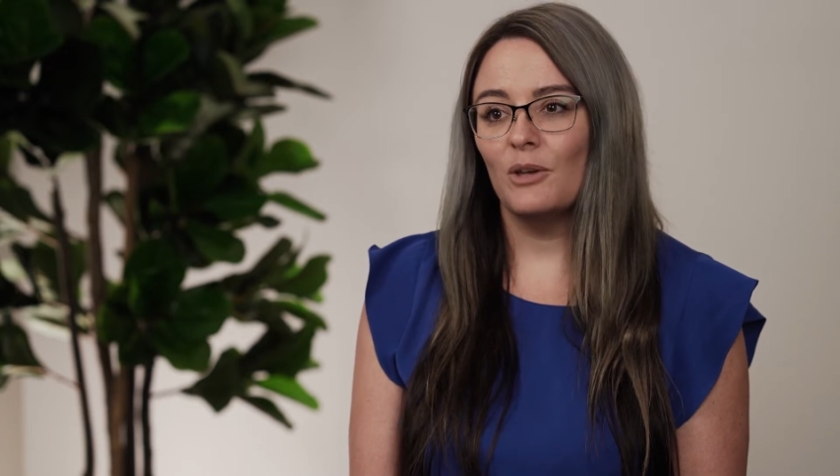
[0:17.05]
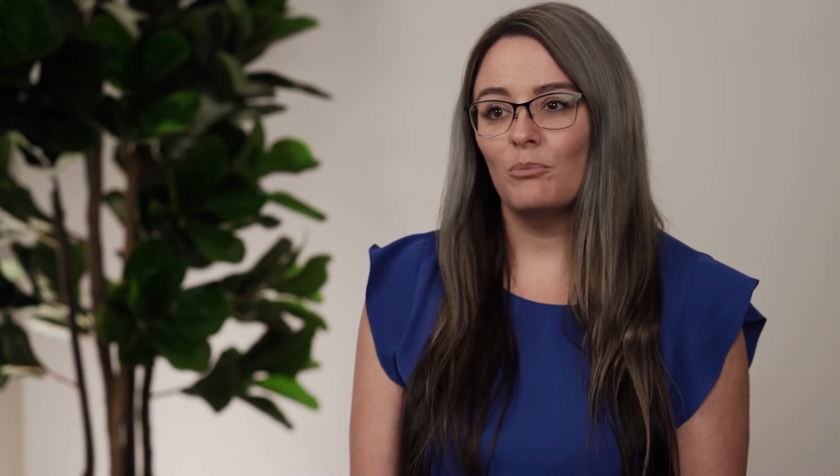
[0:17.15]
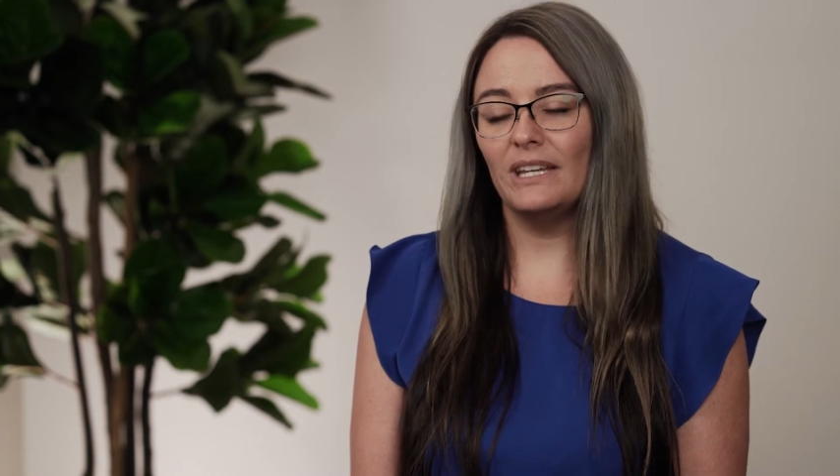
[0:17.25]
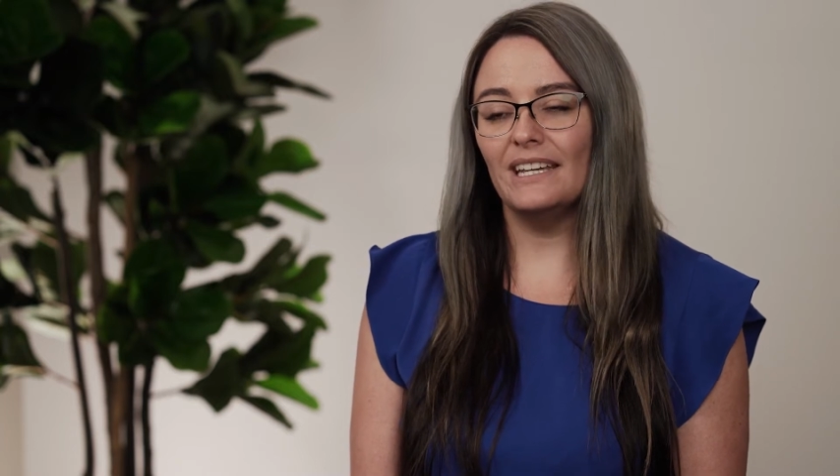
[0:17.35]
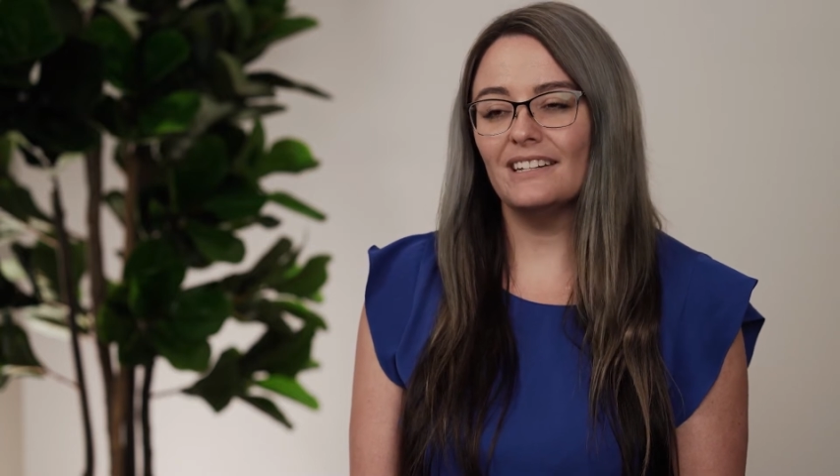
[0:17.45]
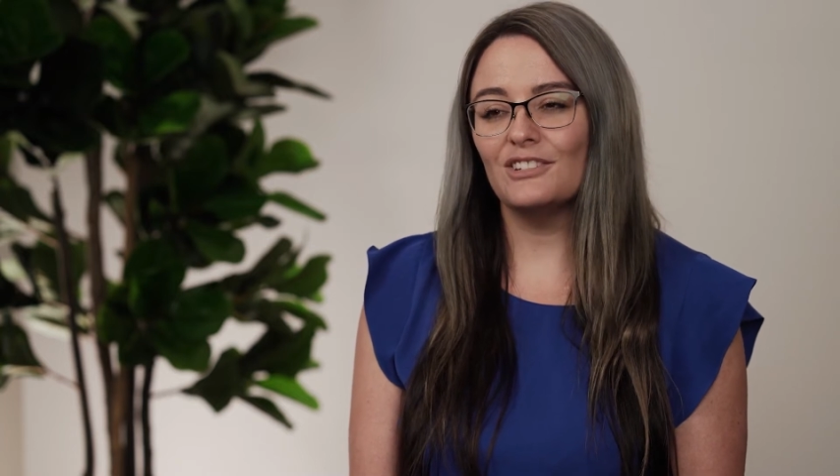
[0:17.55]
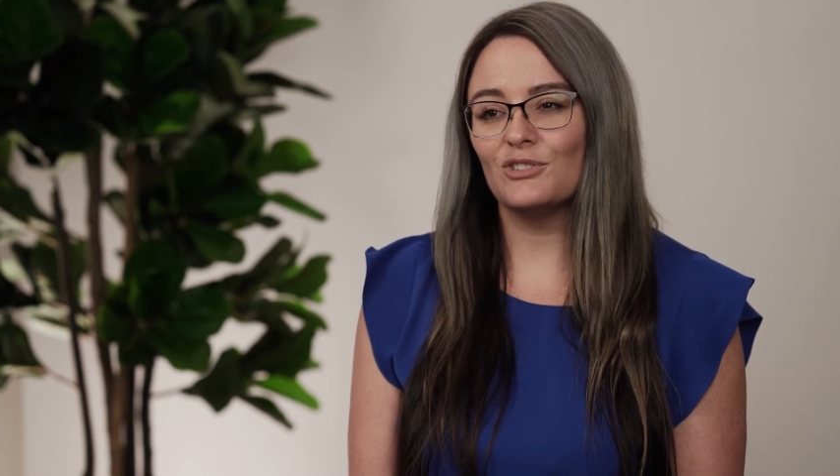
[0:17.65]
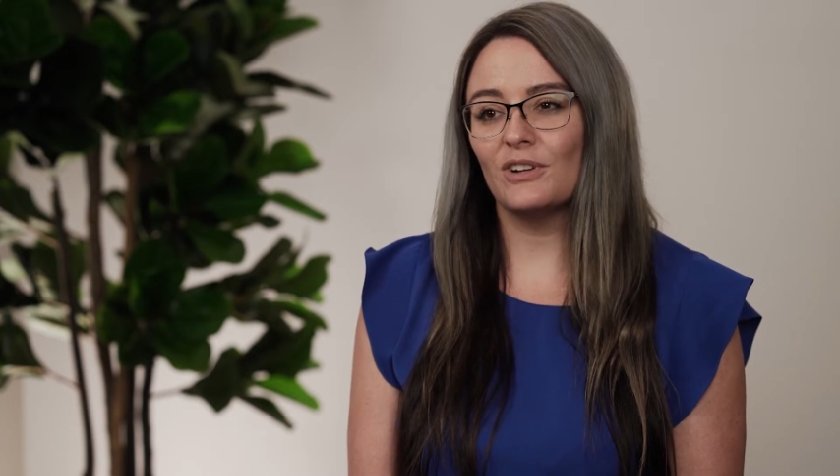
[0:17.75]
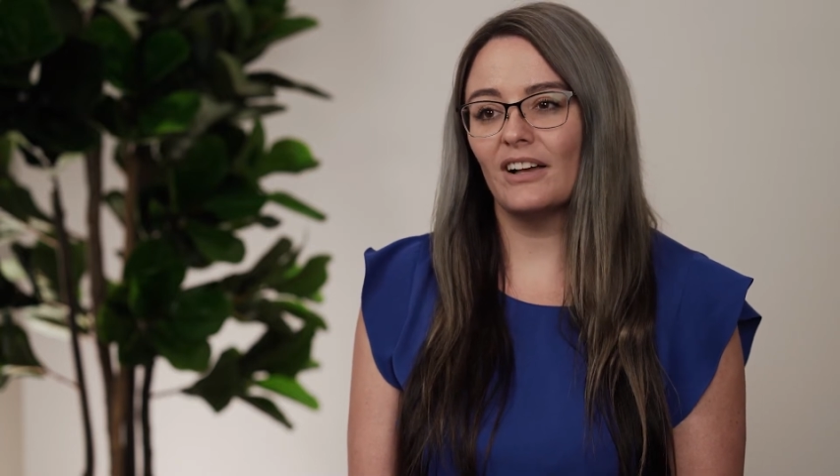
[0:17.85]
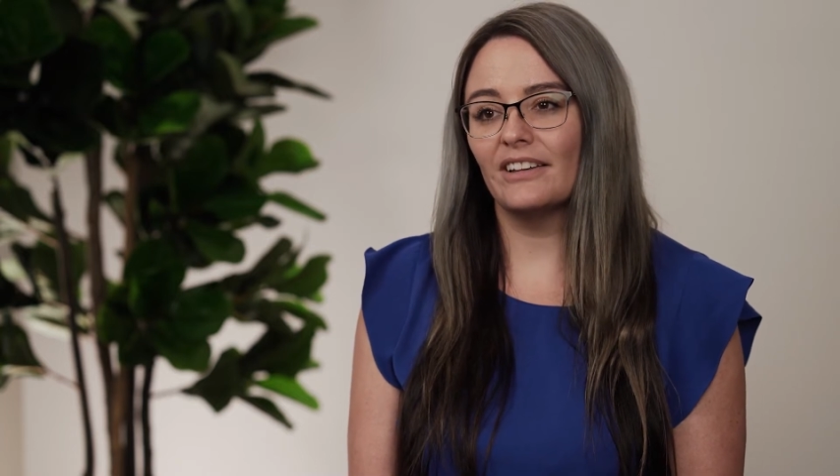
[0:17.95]
be in
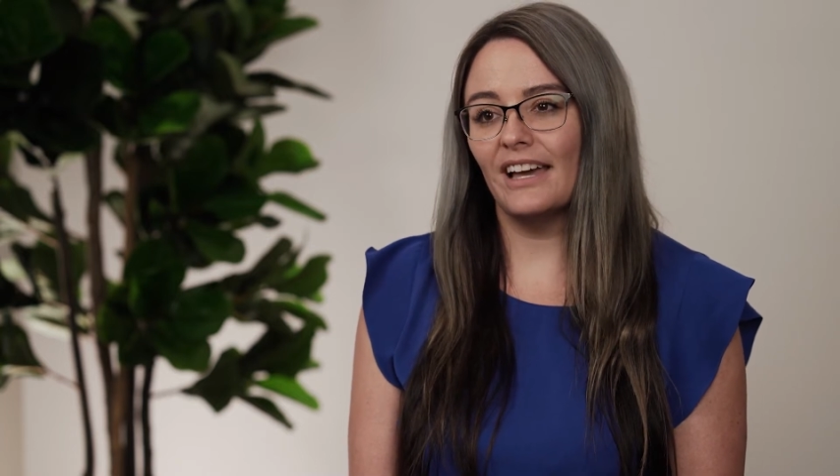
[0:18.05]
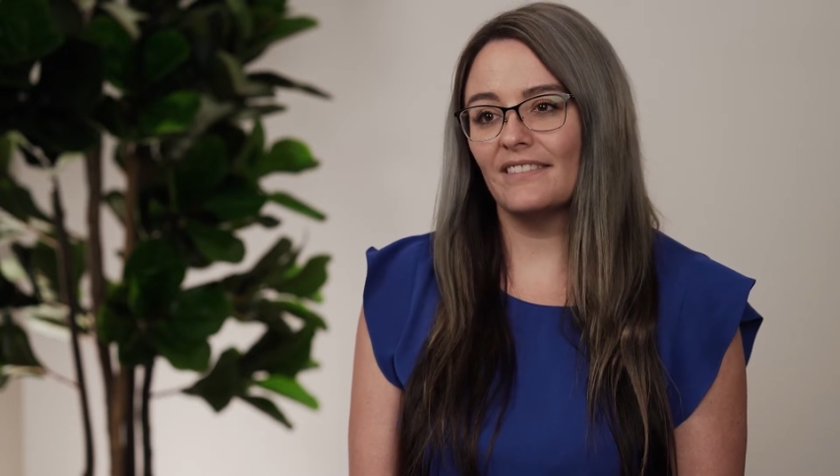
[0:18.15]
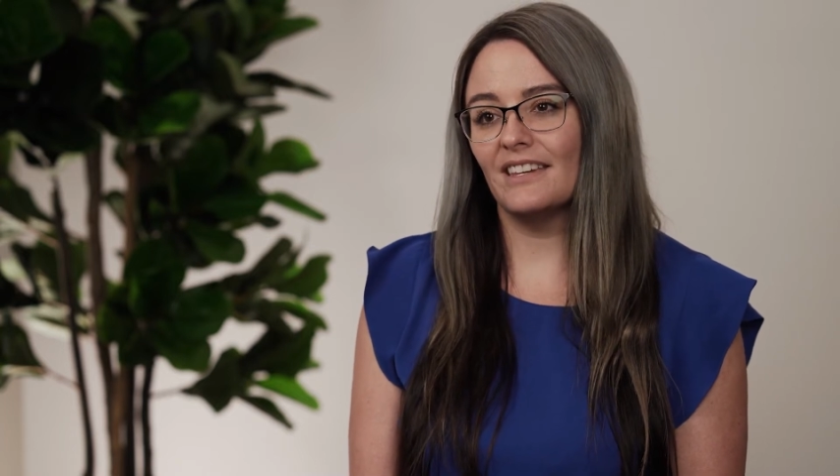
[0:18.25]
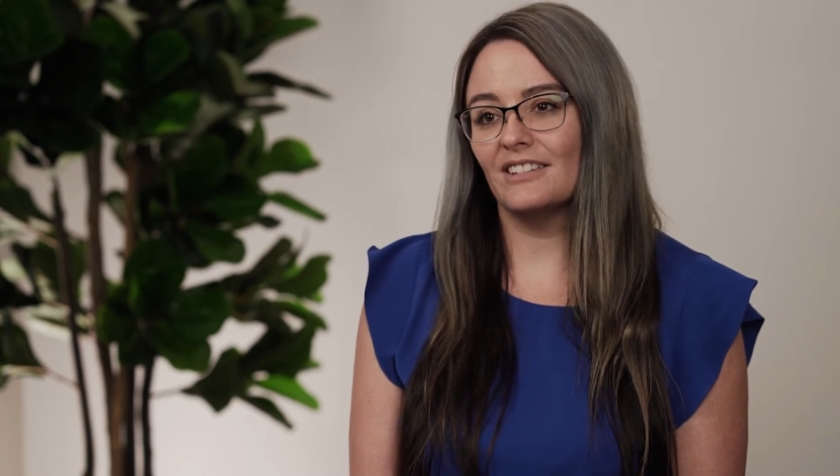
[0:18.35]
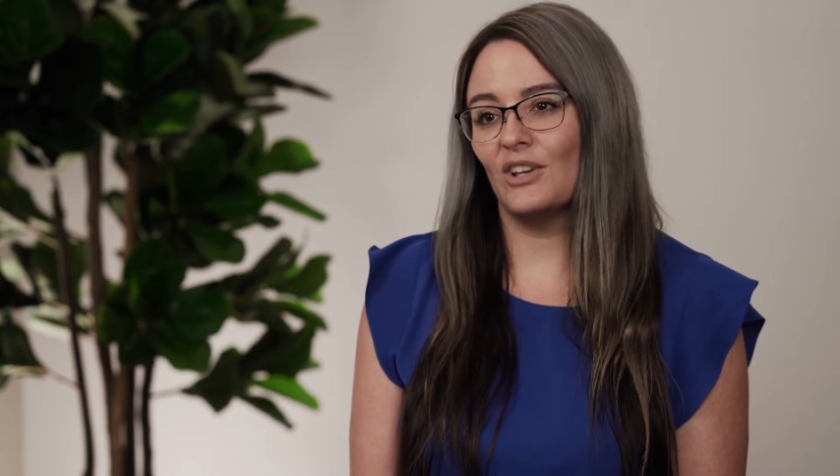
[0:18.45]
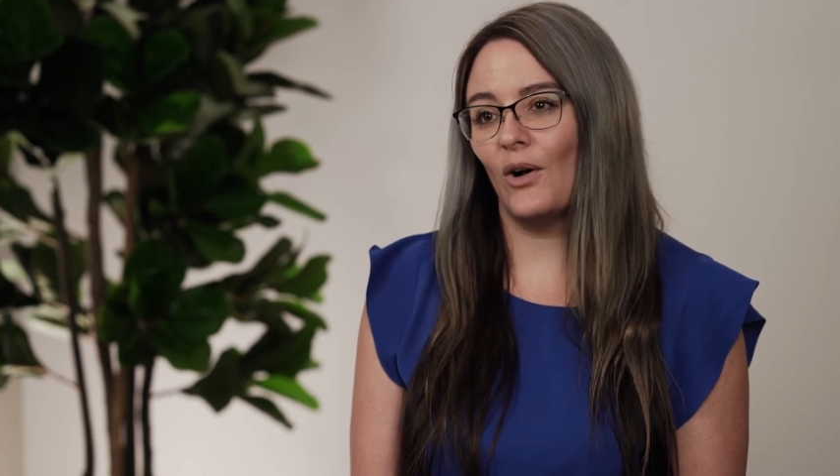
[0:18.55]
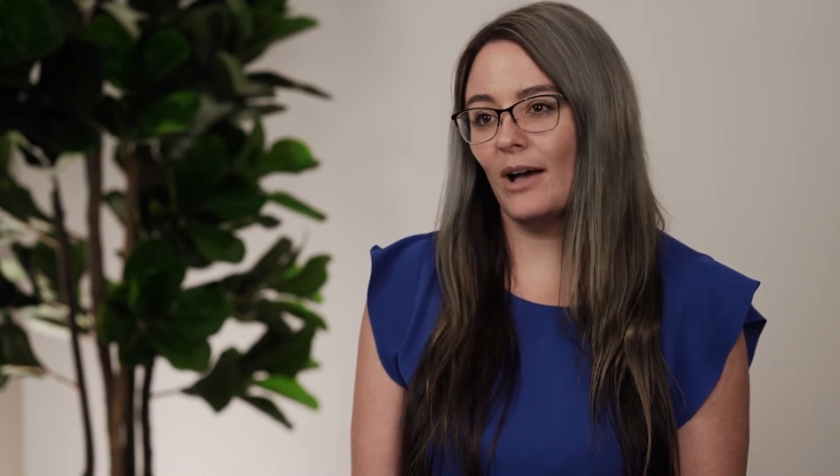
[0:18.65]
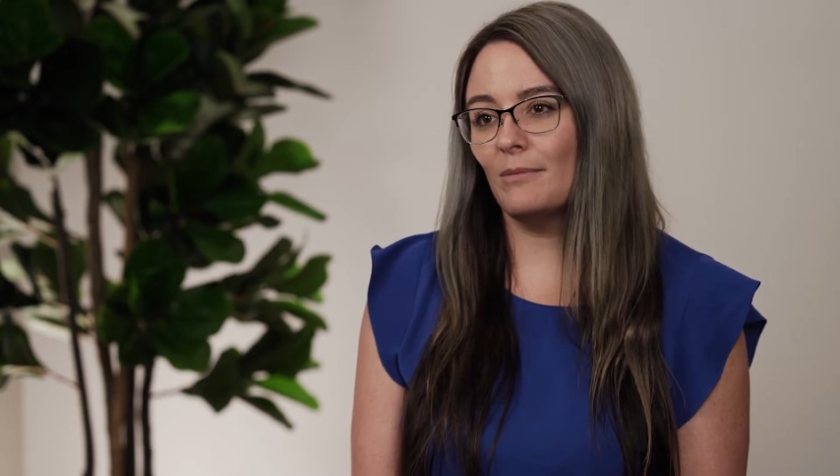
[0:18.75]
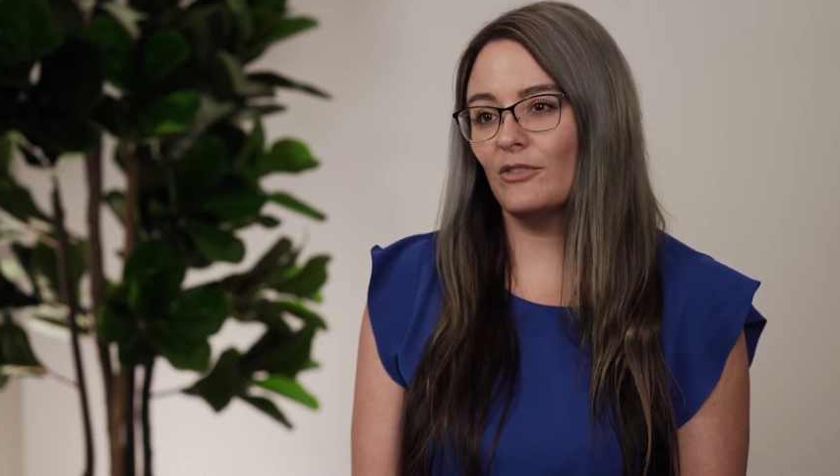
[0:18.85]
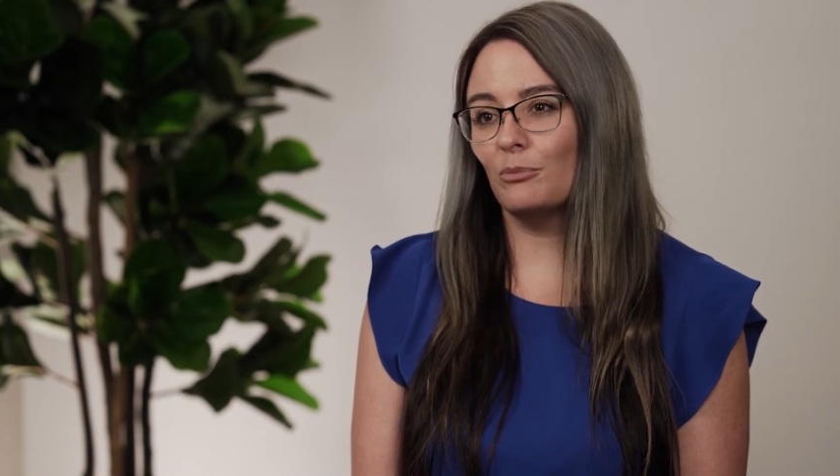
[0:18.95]
Australia at the
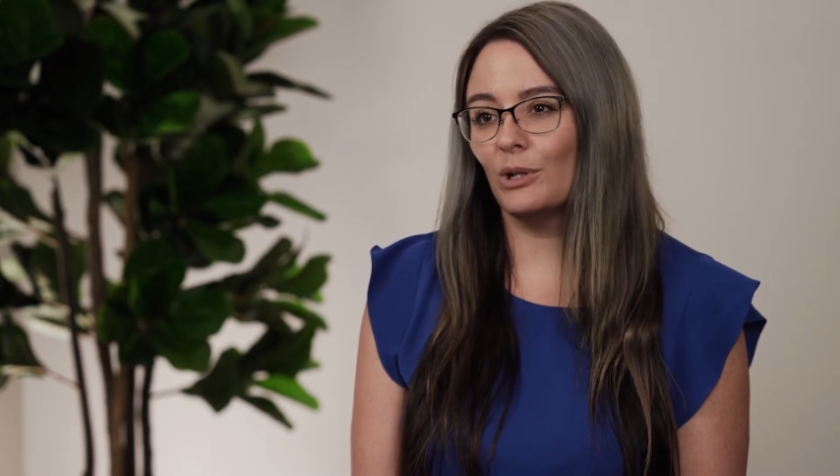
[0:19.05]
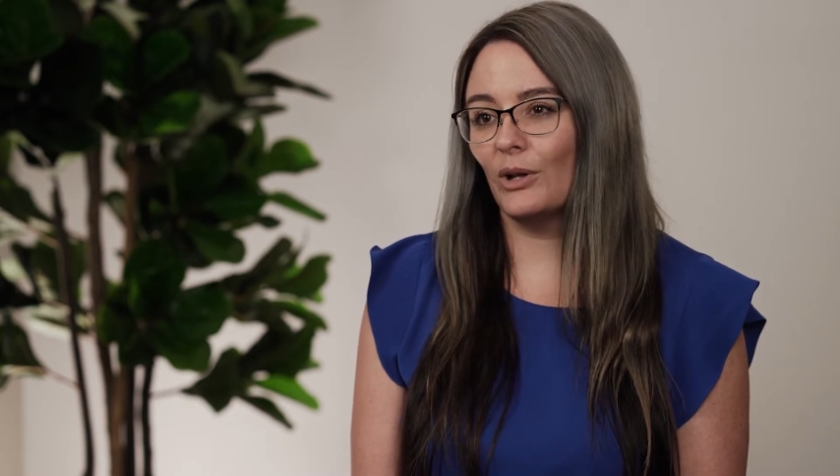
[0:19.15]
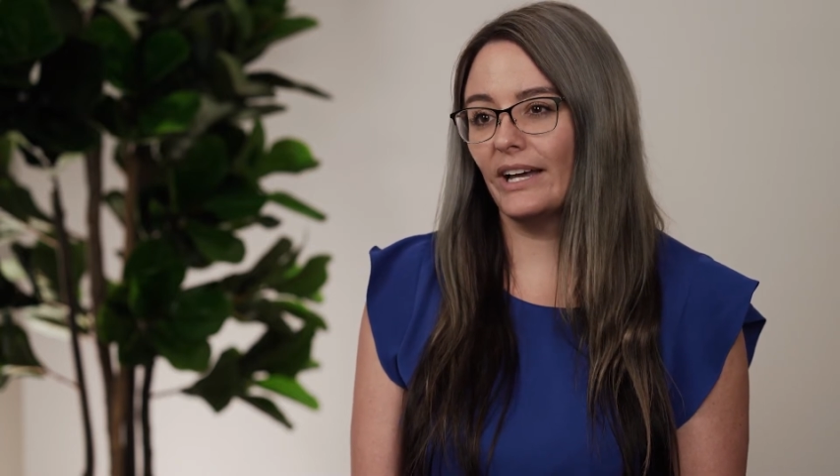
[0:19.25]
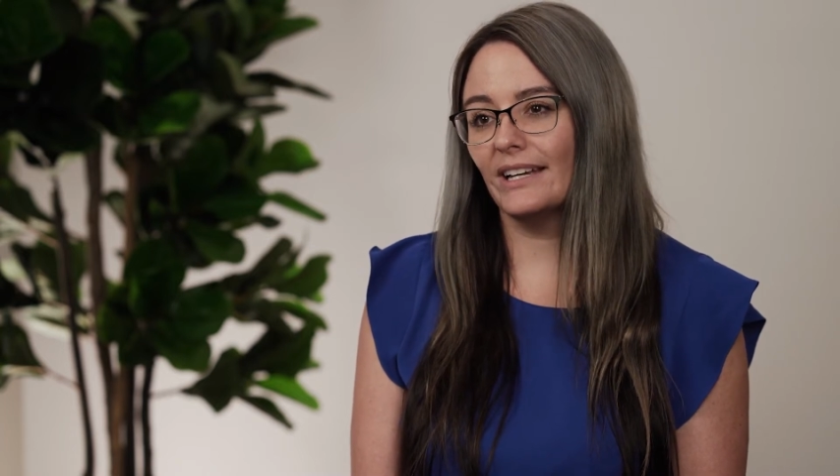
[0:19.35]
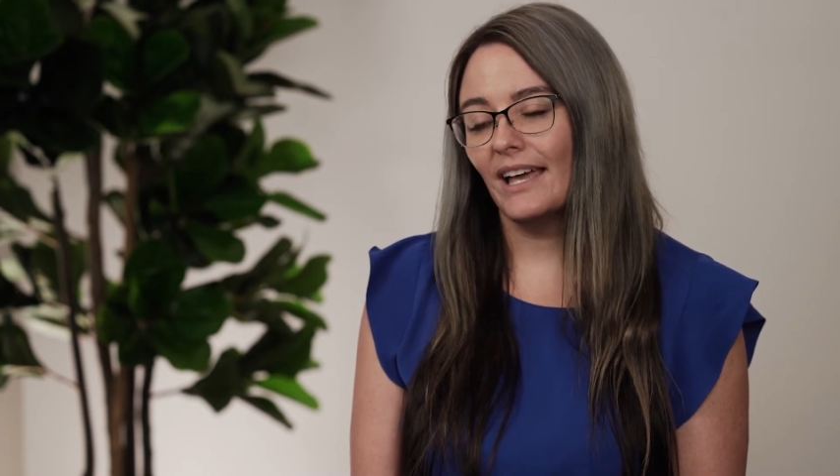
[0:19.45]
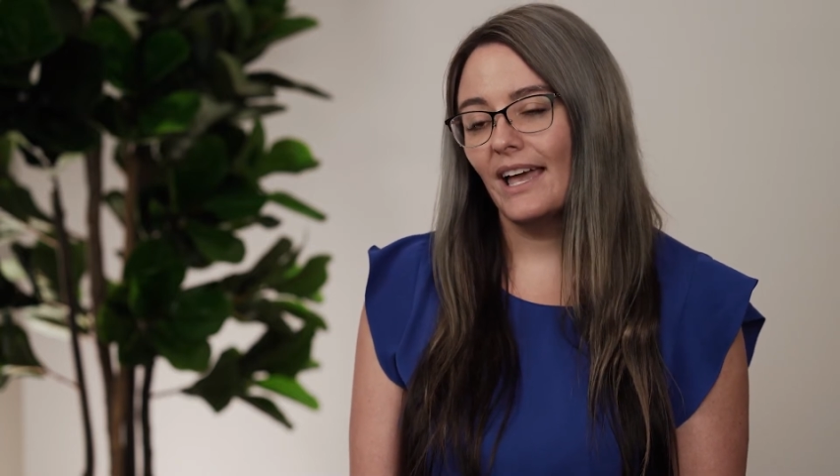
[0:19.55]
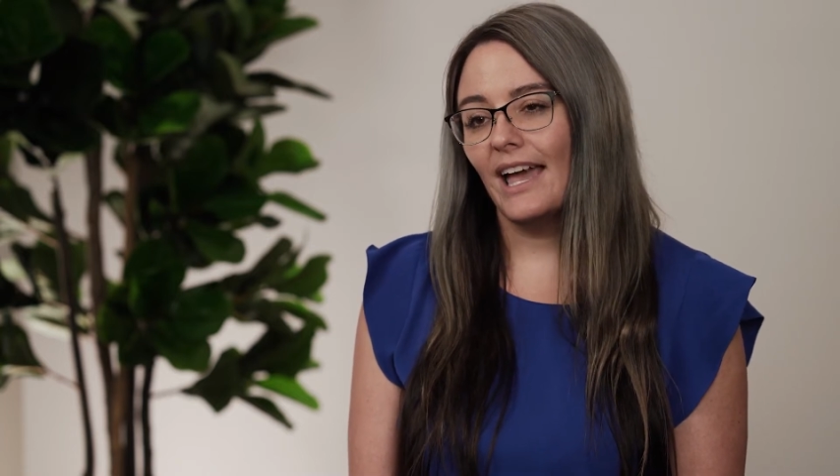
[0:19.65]
time of applying,